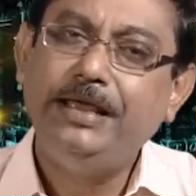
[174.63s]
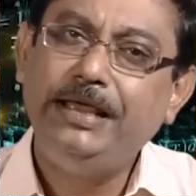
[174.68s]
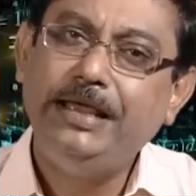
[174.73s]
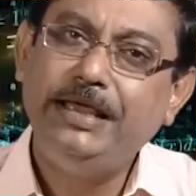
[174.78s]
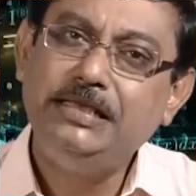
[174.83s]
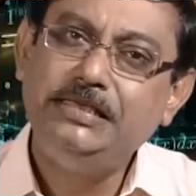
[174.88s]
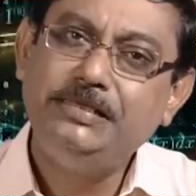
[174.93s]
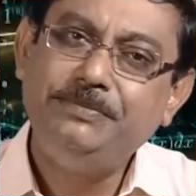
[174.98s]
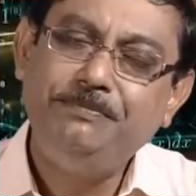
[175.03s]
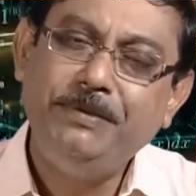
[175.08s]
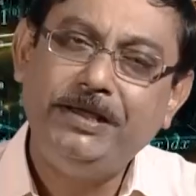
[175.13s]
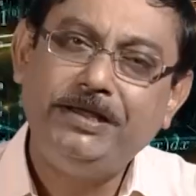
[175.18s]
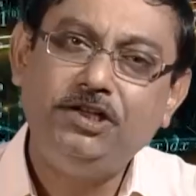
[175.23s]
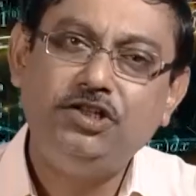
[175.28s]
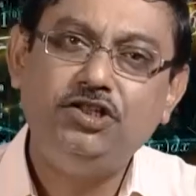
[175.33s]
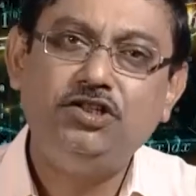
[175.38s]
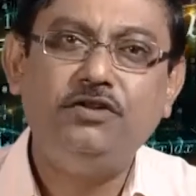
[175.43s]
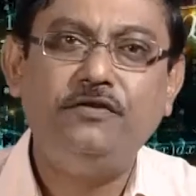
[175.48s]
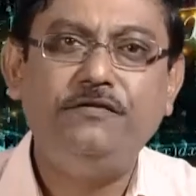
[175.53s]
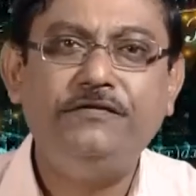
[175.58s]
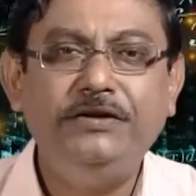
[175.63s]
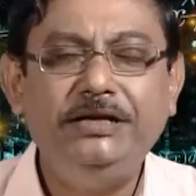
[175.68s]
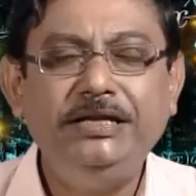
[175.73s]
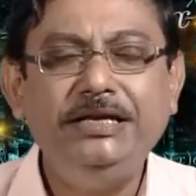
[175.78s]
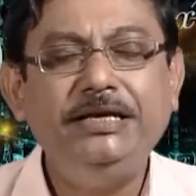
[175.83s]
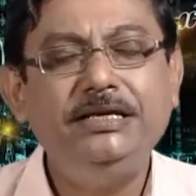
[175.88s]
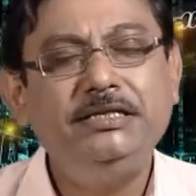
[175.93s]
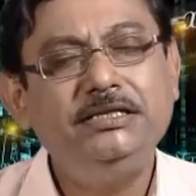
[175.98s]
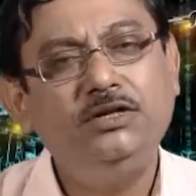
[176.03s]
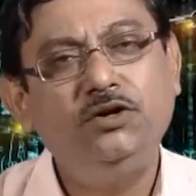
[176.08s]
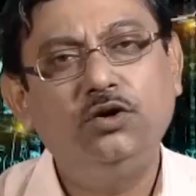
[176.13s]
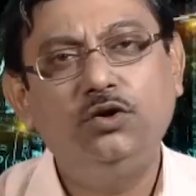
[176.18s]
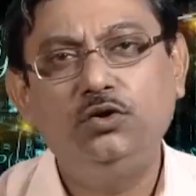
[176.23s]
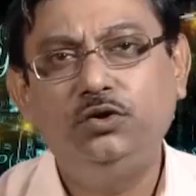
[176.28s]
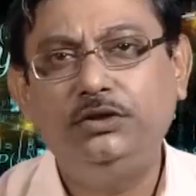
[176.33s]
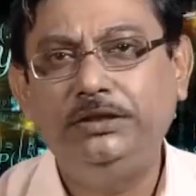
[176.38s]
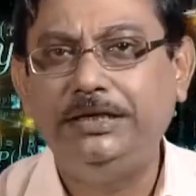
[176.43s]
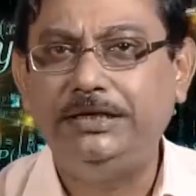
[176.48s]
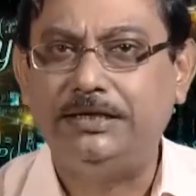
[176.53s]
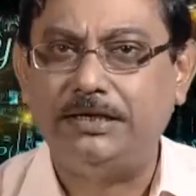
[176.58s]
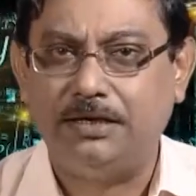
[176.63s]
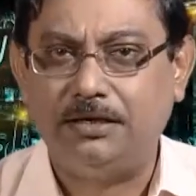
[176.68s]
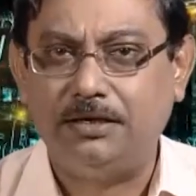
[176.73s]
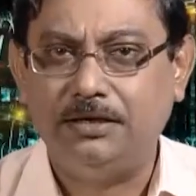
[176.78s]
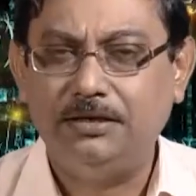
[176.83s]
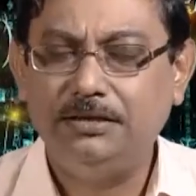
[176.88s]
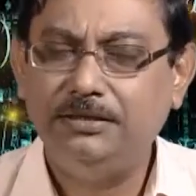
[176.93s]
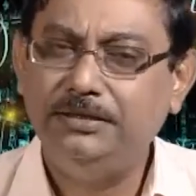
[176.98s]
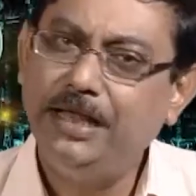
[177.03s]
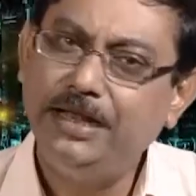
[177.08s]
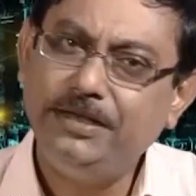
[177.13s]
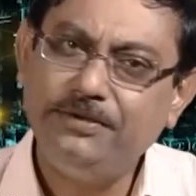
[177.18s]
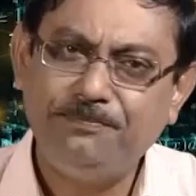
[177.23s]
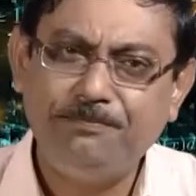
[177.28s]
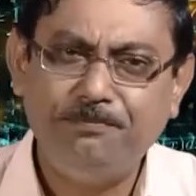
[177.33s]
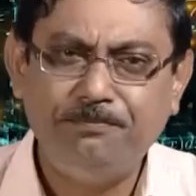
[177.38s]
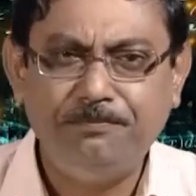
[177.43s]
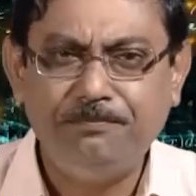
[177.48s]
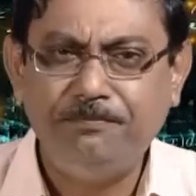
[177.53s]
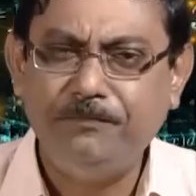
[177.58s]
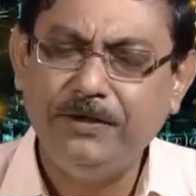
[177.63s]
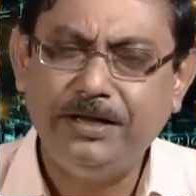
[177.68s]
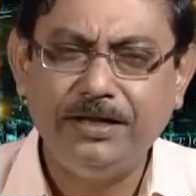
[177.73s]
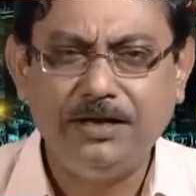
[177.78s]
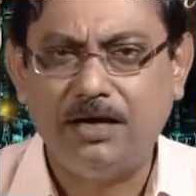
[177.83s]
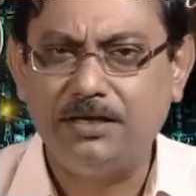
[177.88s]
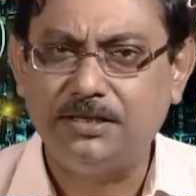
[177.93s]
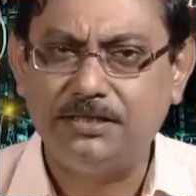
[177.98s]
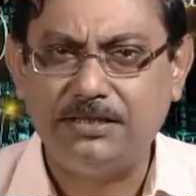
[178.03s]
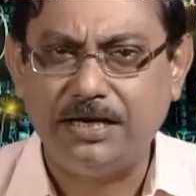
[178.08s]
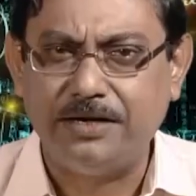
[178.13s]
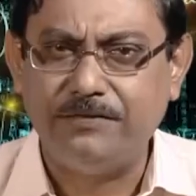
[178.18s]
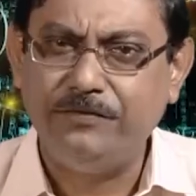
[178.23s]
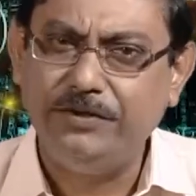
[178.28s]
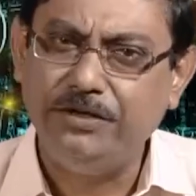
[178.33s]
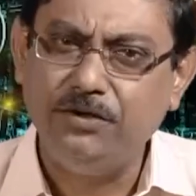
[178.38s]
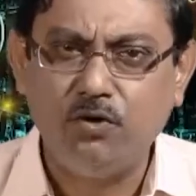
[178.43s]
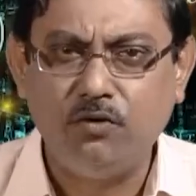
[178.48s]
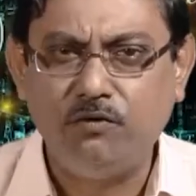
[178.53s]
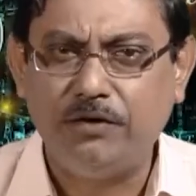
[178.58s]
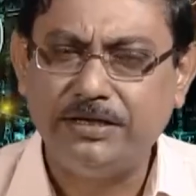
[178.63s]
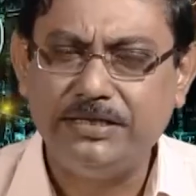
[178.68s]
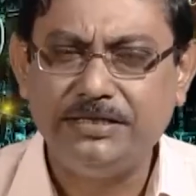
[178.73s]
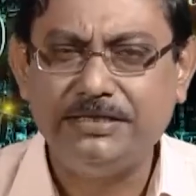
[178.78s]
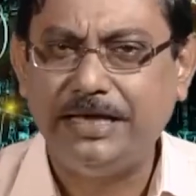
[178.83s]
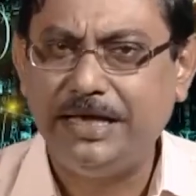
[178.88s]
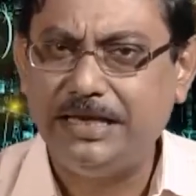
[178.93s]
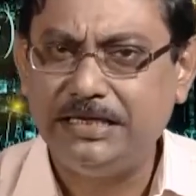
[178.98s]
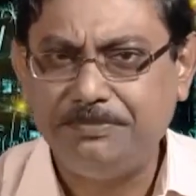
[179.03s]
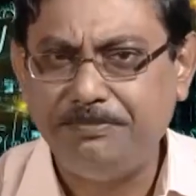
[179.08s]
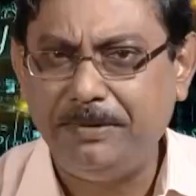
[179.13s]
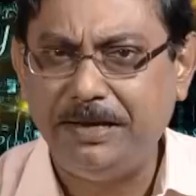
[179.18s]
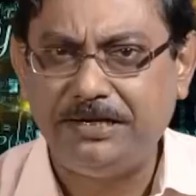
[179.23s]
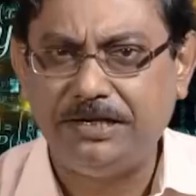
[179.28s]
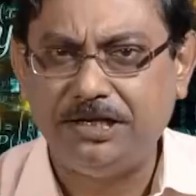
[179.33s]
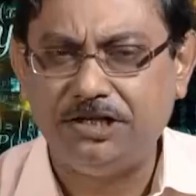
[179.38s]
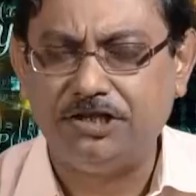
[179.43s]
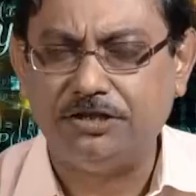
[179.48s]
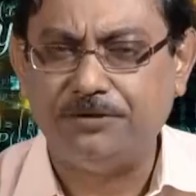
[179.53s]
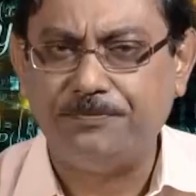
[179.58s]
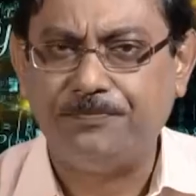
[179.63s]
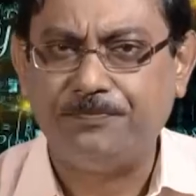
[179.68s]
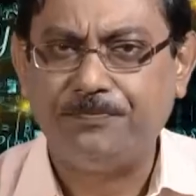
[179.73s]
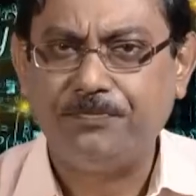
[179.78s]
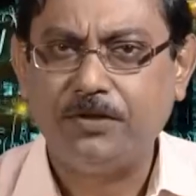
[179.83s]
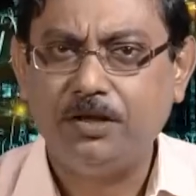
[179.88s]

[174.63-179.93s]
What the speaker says: Expectation of T is equal to theta. That we can understand. We know what is expectation.